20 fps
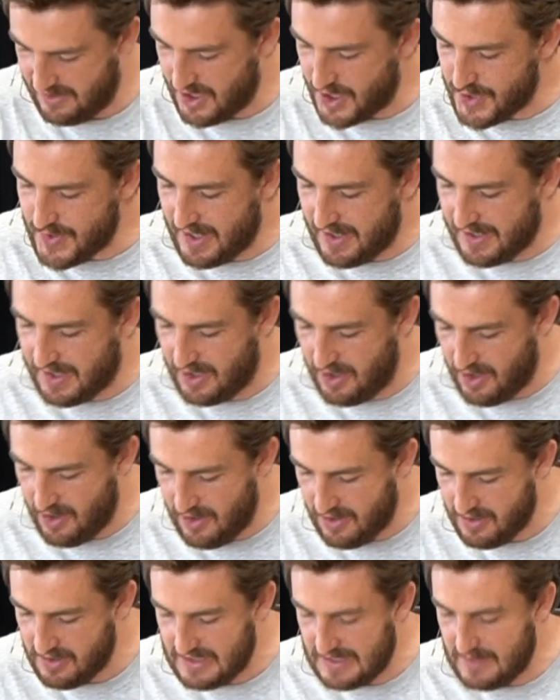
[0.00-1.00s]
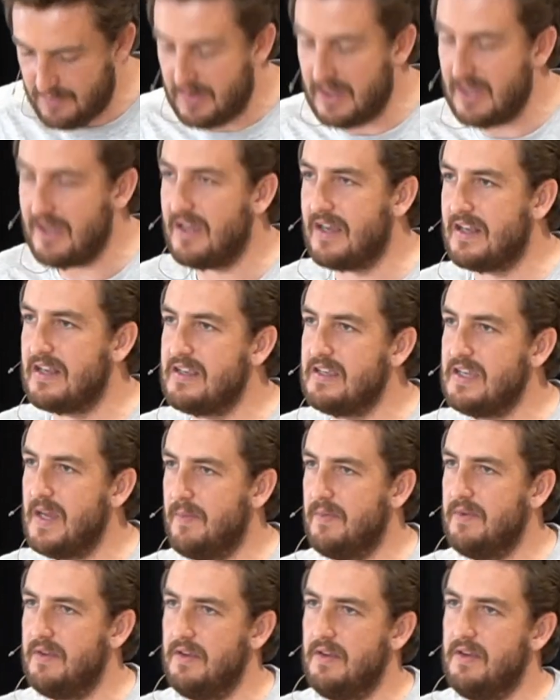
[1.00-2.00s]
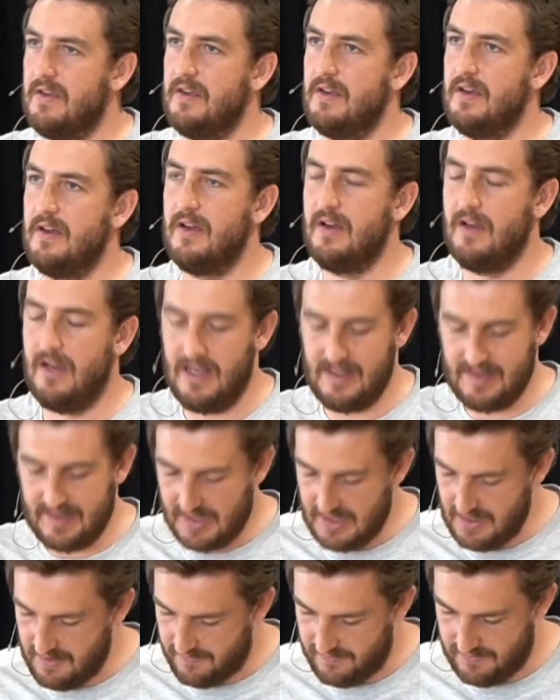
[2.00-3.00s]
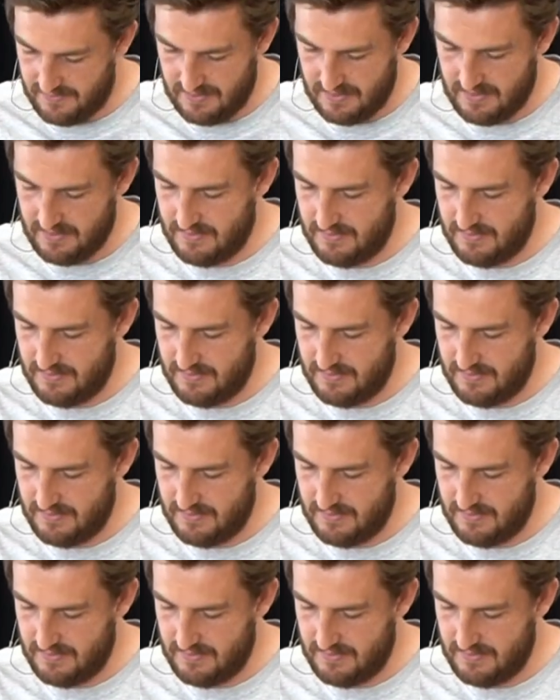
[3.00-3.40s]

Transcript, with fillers: No, it can only be accepted as a gift.